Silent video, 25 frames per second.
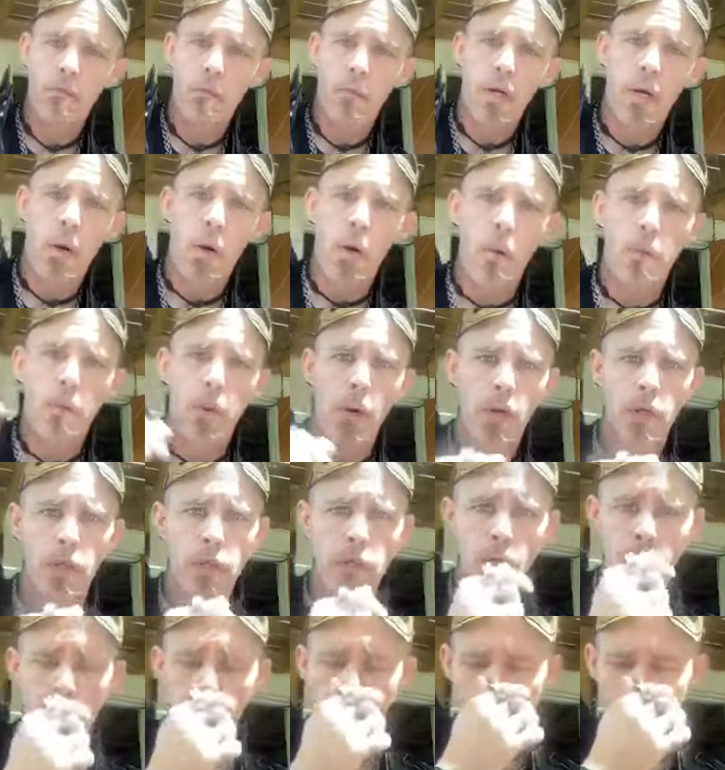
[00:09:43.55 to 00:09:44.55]
we go up
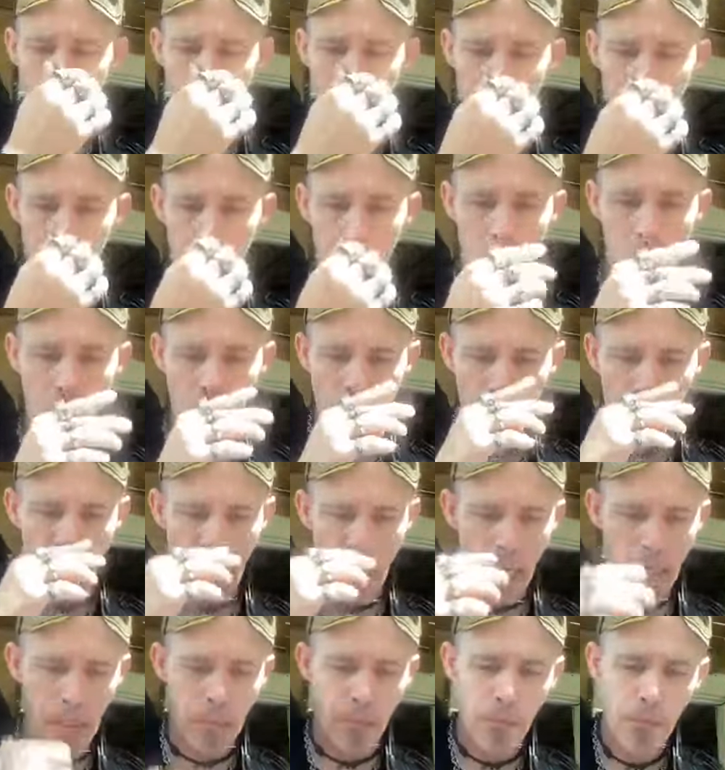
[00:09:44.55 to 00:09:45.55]
Ursuline just a wee
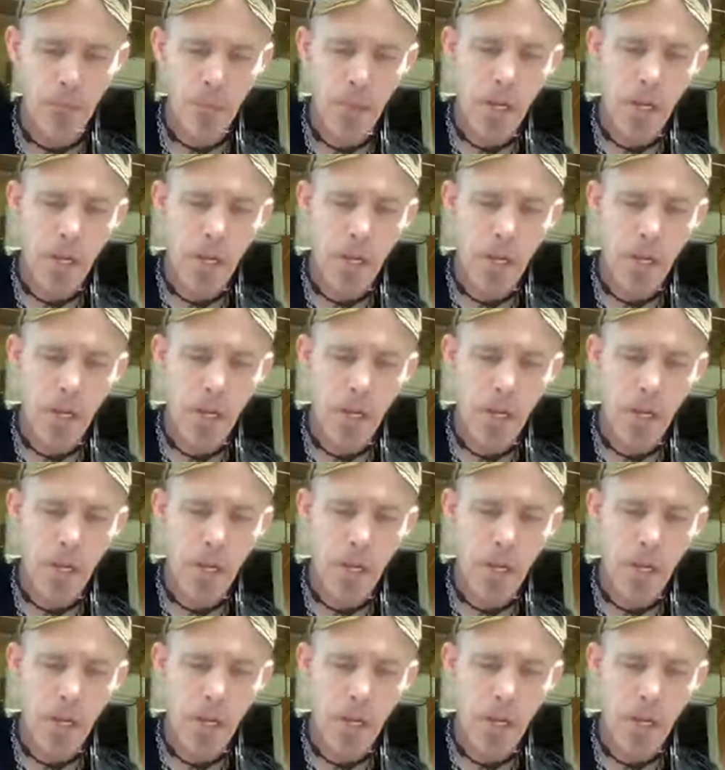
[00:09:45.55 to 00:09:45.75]
bit.